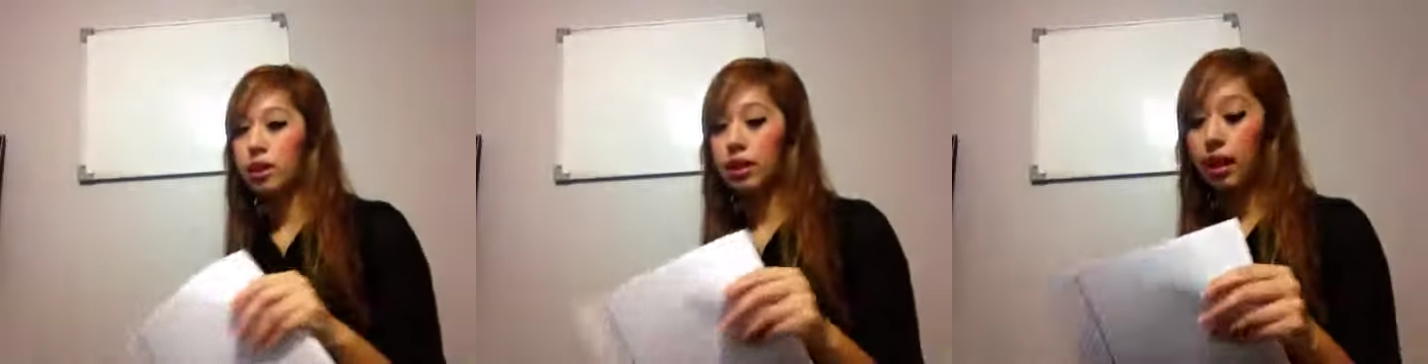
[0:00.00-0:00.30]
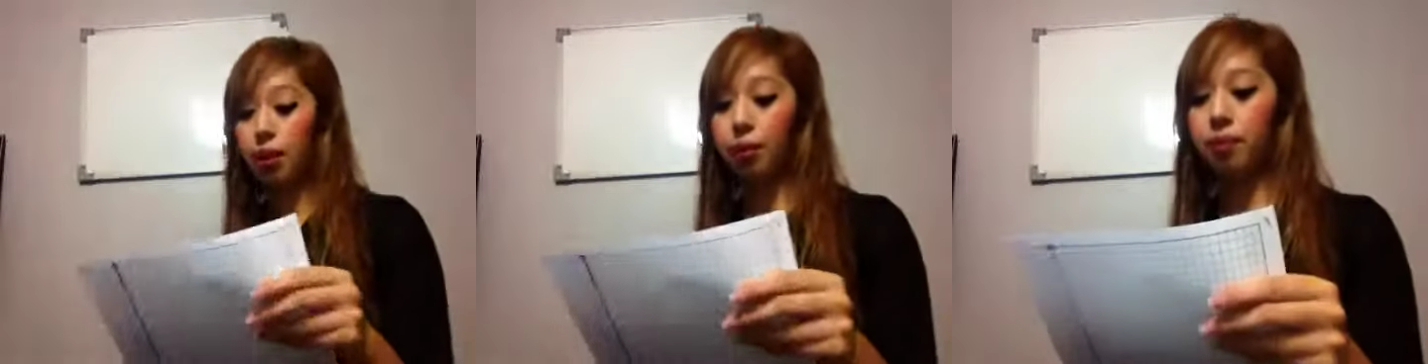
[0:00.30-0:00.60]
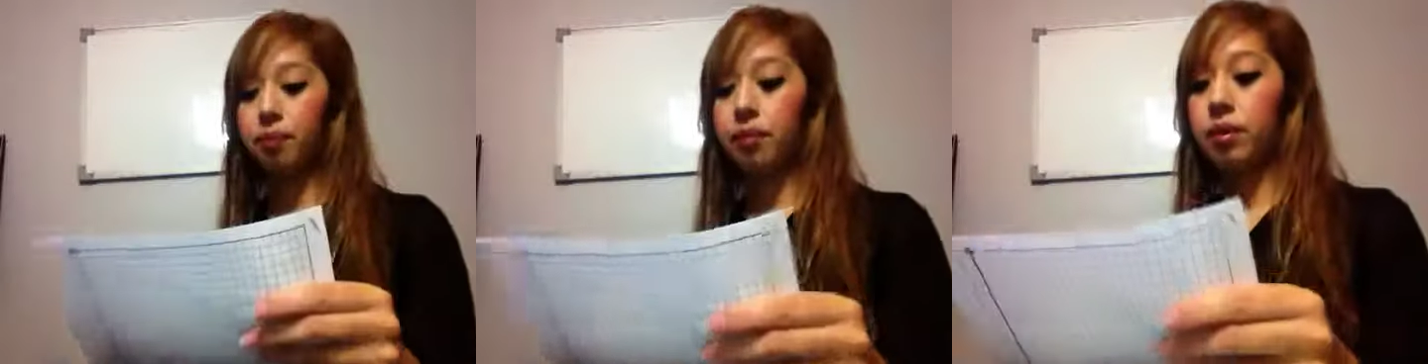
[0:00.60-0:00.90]
Now,
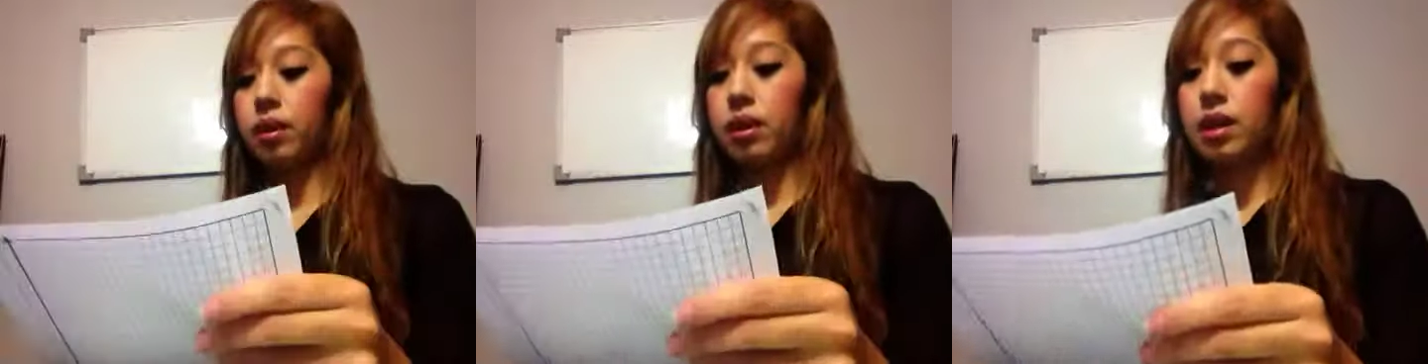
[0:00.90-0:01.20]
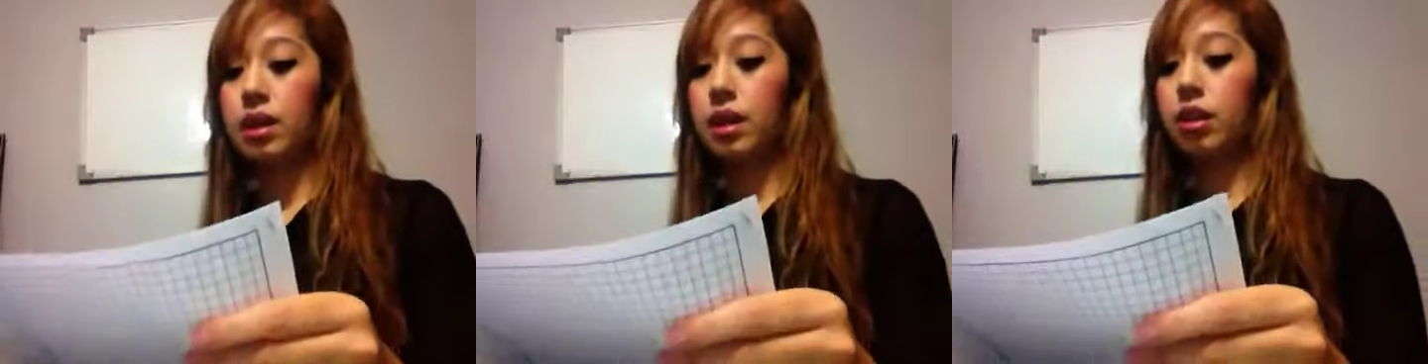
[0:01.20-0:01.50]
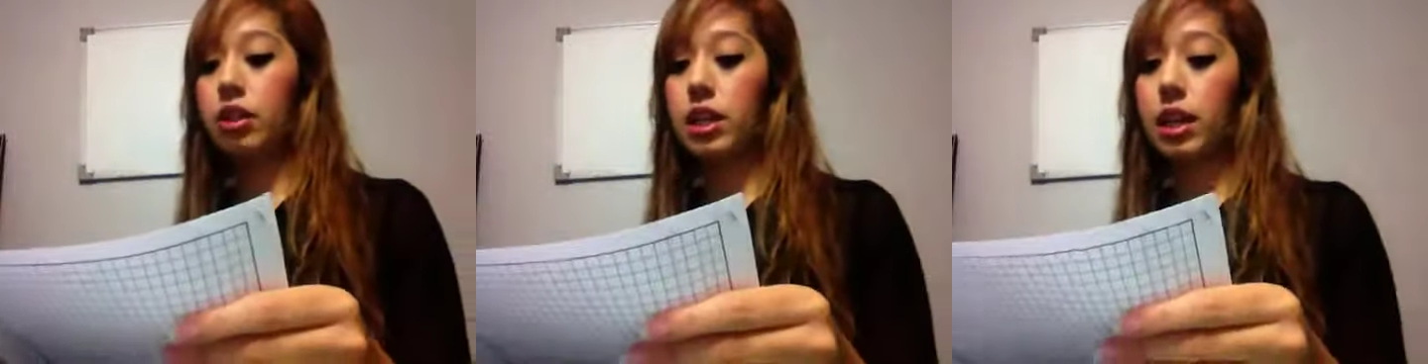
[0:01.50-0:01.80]

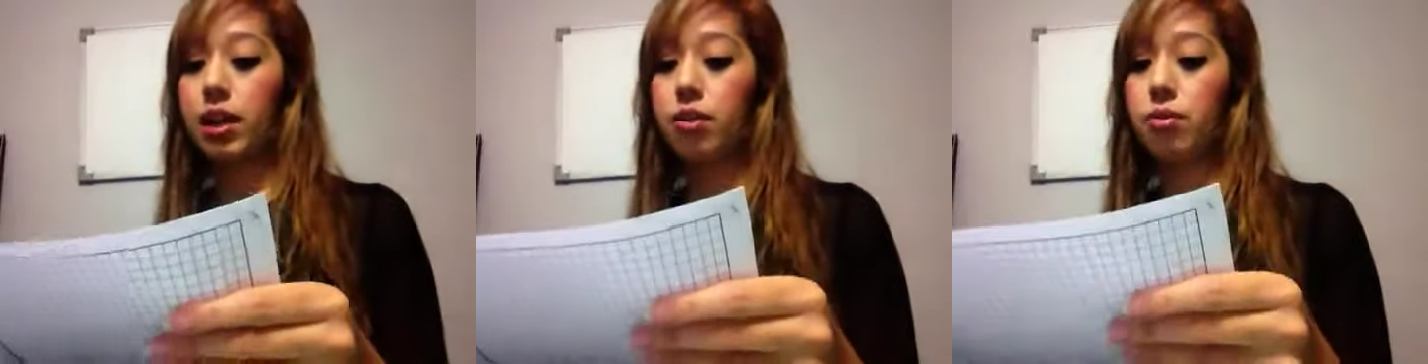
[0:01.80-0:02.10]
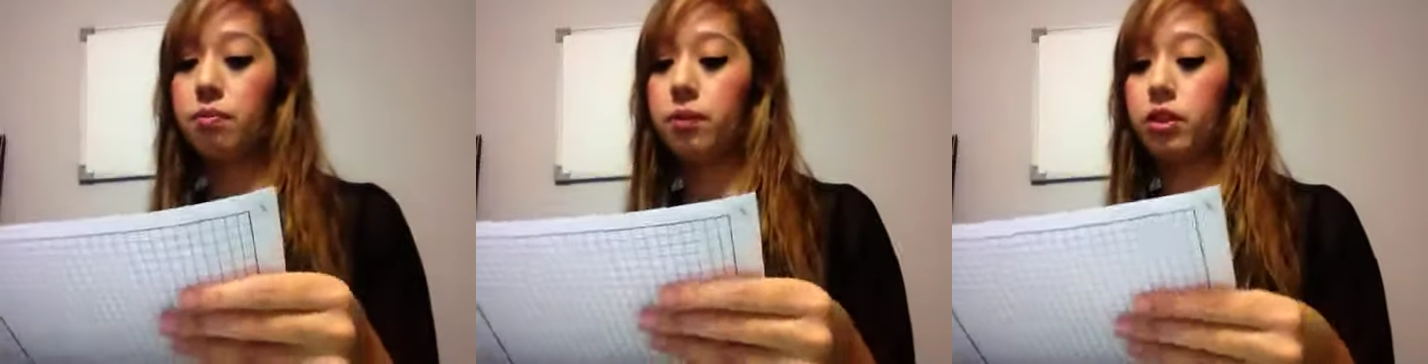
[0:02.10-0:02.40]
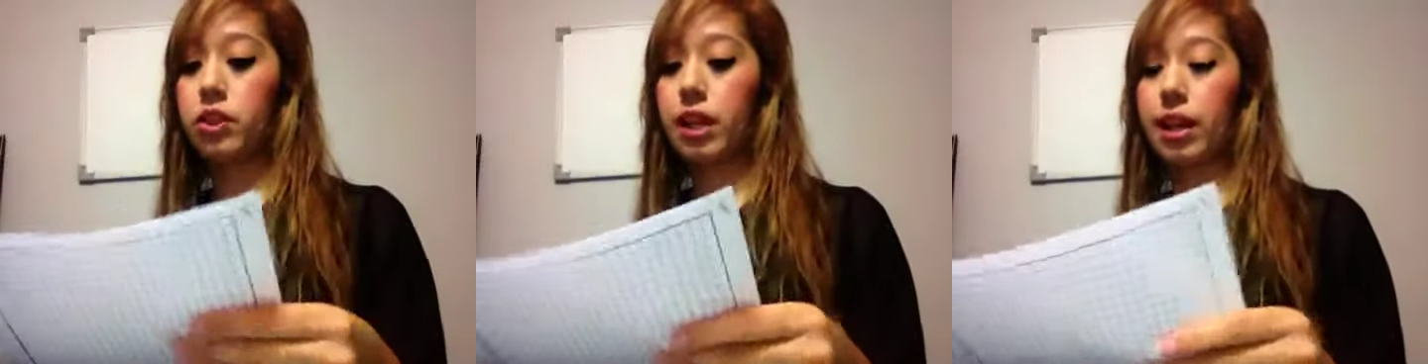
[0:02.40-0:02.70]
they're telling you
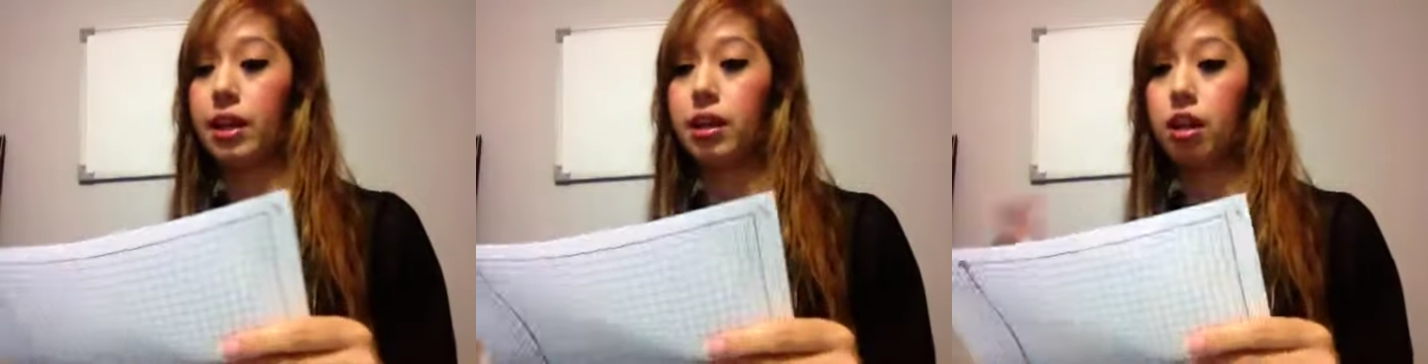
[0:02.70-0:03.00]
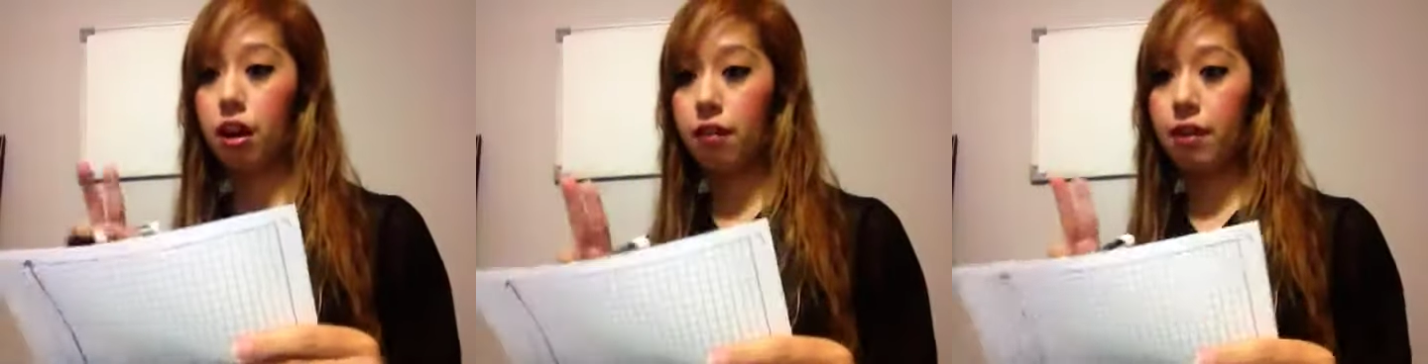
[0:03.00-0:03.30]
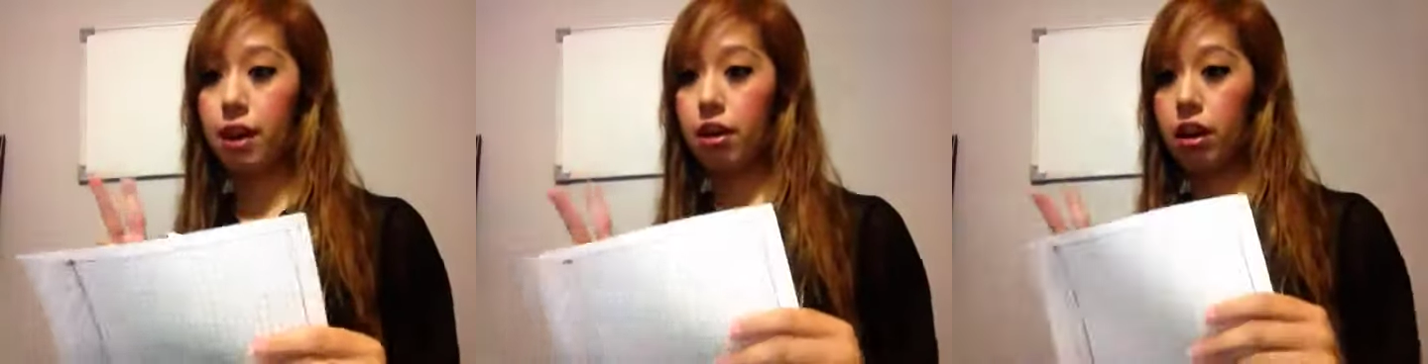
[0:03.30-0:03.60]
they're selling
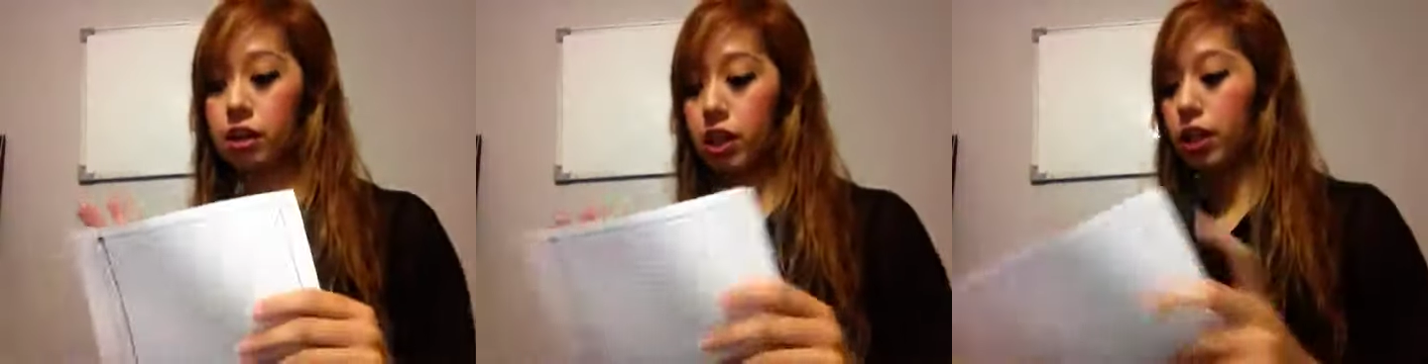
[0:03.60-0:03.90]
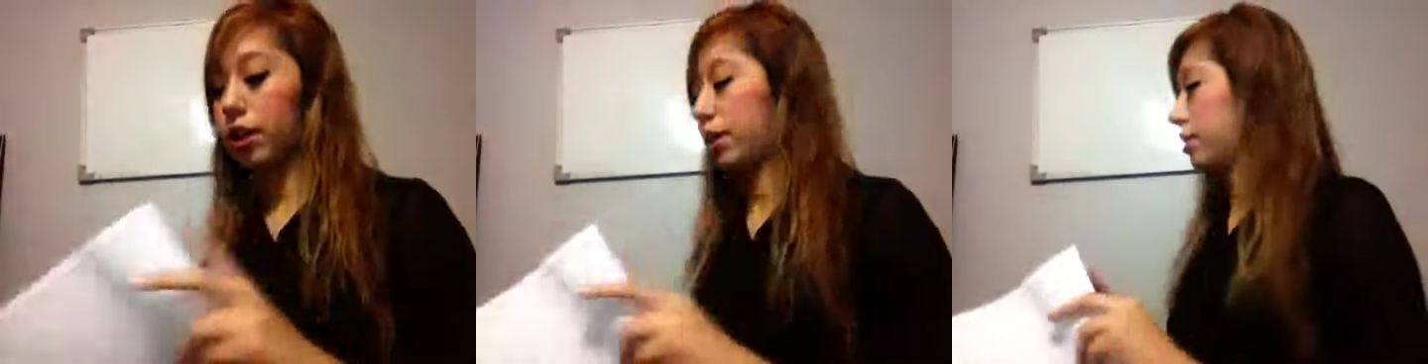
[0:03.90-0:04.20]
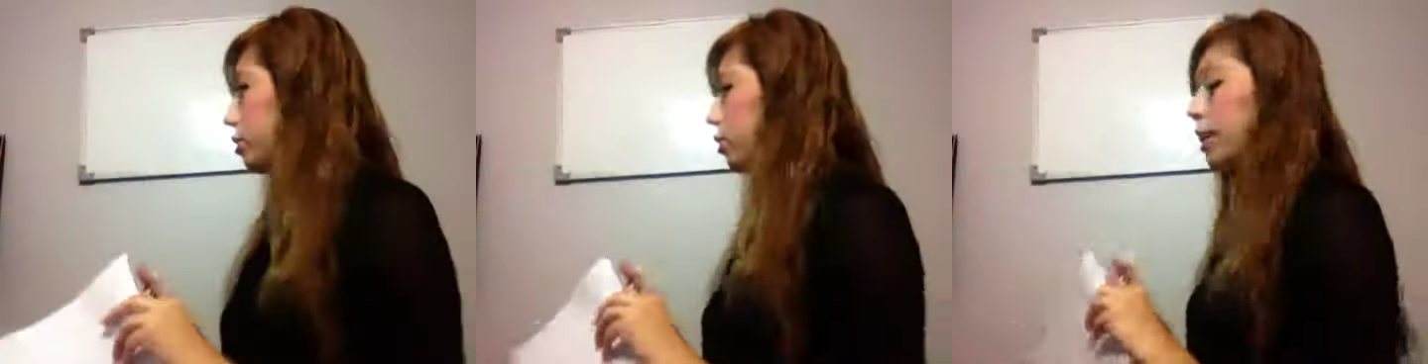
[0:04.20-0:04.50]
coffee and hot chocolate,
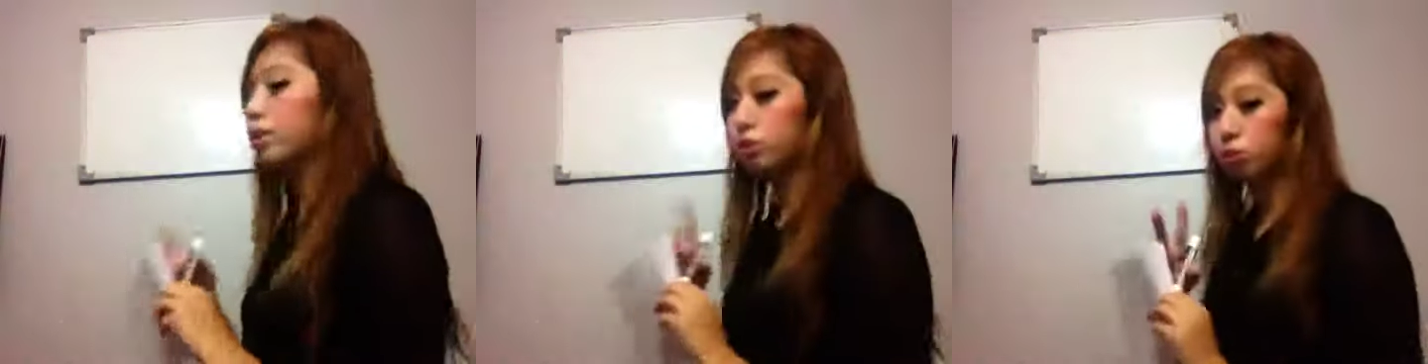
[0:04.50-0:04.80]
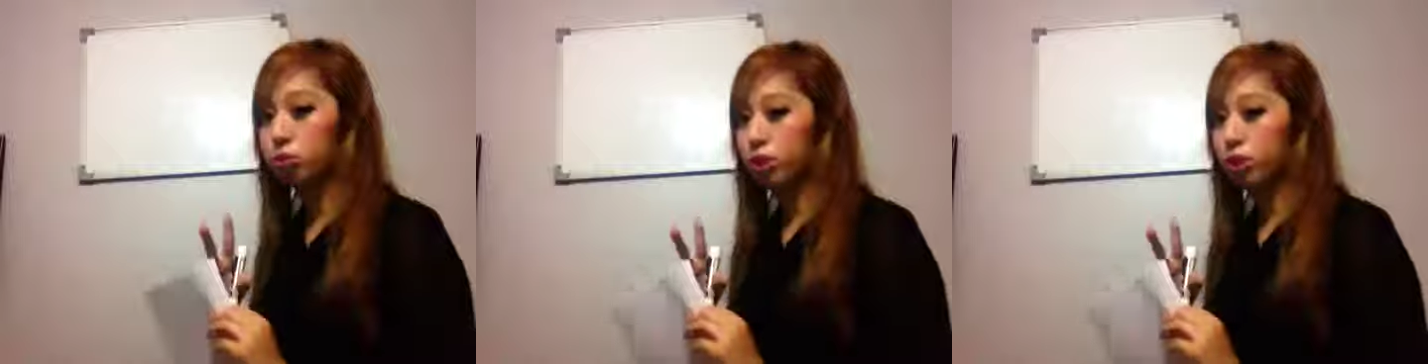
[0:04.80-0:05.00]
so that's two